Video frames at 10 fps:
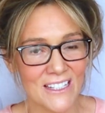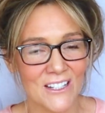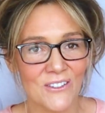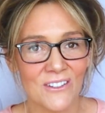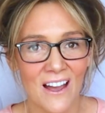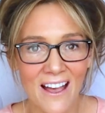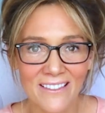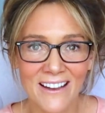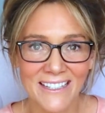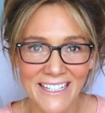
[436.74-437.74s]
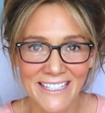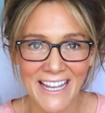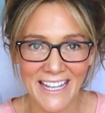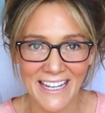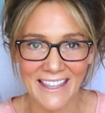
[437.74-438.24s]
so you're not locked
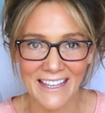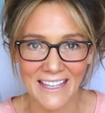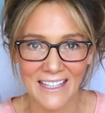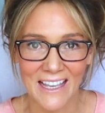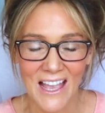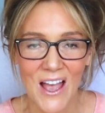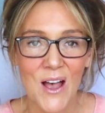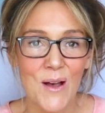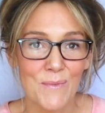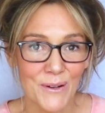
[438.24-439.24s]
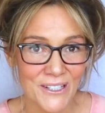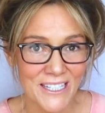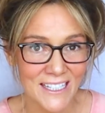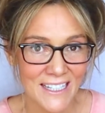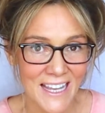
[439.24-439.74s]
into anything.
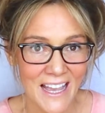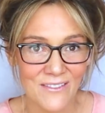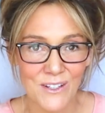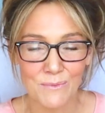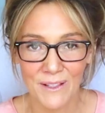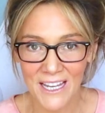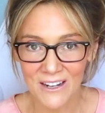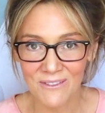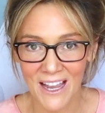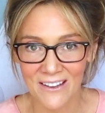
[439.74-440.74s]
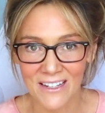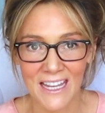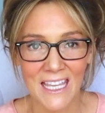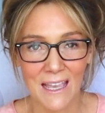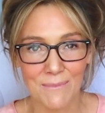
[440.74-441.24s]
Personally, after playing around,
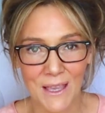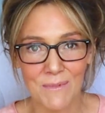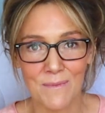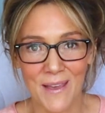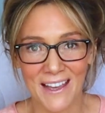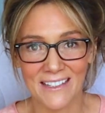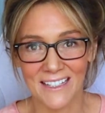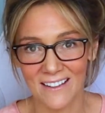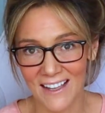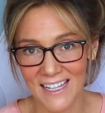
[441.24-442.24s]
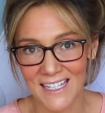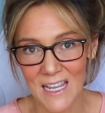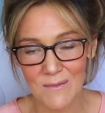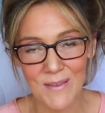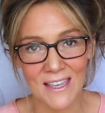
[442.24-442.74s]
I kept coming back to
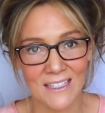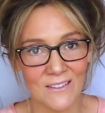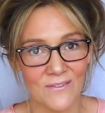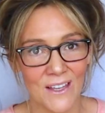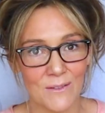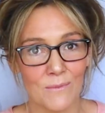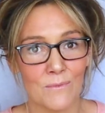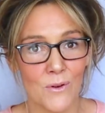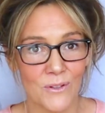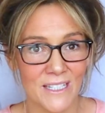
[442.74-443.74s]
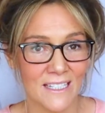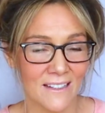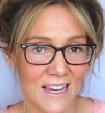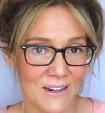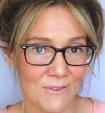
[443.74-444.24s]
Classic because it felt most
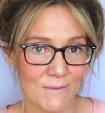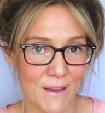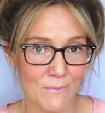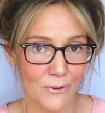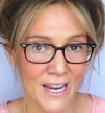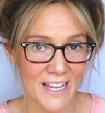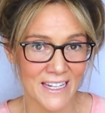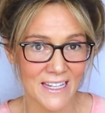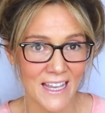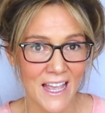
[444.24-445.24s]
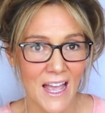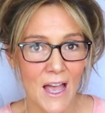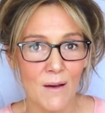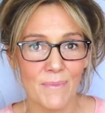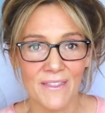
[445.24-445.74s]
aligned with my brand,
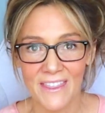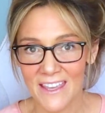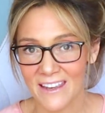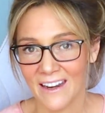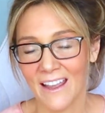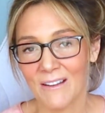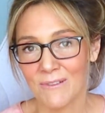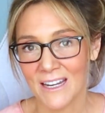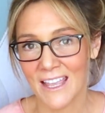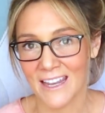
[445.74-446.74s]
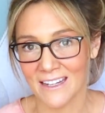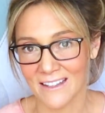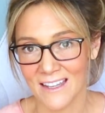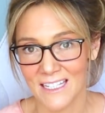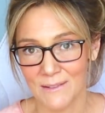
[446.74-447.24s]
but then I went ahead and
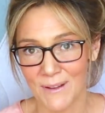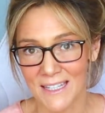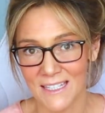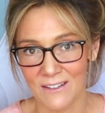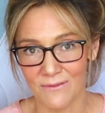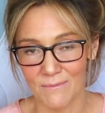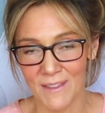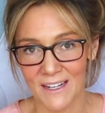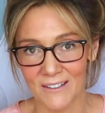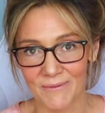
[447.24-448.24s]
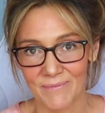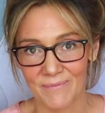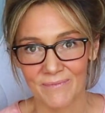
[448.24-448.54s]
customized it from there.